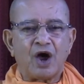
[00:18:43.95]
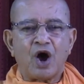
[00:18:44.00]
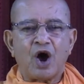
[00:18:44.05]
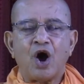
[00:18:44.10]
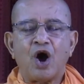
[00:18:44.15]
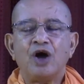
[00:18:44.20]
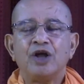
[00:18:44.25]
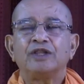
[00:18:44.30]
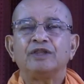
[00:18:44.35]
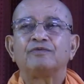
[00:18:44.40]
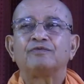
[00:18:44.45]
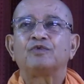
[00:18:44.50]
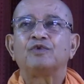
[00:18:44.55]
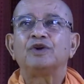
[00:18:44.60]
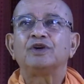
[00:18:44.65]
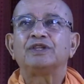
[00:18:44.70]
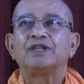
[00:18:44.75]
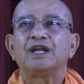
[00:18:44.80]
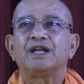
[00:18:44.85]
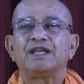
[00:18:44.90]
All the
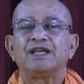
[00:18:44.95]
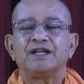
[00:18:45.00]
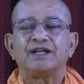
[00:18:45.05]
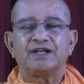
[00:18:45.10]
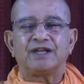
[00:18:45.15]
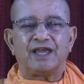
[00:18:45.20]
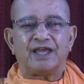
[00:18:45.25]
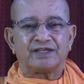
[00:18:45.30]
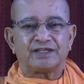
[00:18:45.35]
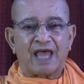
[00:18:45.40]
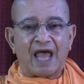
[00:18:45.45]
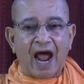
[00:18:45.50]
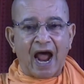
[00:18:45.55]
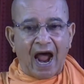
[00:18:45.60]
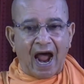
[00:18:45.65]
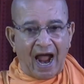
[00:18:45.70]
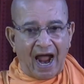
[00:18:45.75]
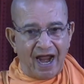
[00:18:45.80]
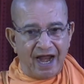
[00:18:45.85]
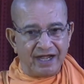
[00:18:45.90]
food that he takes,
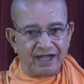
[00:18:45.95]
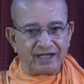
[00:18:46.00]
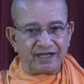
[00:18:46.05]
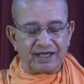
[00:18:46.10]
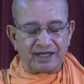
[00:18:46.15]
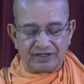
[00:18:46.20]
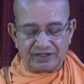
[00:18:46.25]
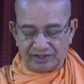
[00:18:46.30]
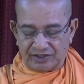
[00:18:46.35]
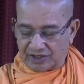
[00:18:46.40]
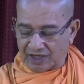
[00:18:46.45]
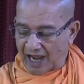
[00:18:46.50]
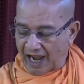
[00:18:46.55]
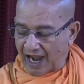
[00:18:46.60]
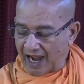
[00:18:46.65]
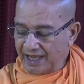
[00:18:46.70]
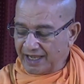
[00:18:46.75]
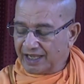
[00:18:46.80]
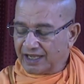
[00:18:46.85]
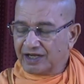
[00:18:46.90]
I digest,
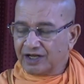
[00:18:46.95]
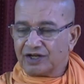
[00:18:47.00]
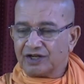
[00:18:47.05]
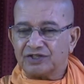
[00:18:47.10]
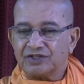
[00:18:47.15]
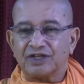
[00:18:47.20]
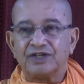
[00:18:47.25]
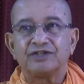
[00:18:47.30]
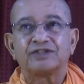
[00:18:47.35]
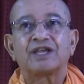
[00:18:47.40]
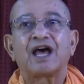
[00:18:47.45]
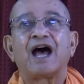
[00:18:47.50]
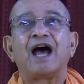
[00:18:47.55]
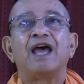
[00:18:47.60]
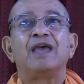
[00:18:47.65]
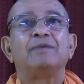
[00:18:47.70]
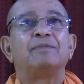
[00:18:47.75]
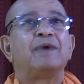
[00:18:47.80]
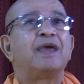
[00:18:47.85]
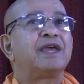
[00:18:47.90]
I energize,
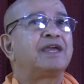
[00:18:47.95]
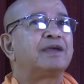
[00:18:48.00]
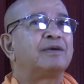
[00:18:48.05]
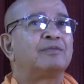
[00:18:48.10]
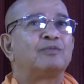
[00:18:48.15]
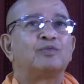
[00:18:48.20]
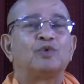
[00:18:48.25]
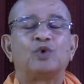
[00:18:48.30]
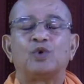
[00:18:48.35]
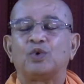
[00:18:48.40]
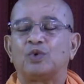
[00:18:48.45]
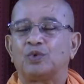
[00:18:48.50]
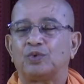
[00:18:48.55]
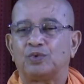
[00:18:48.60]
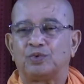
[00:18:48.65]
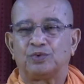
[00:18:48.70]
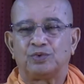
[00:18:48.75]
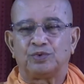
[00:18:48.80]
I make him move.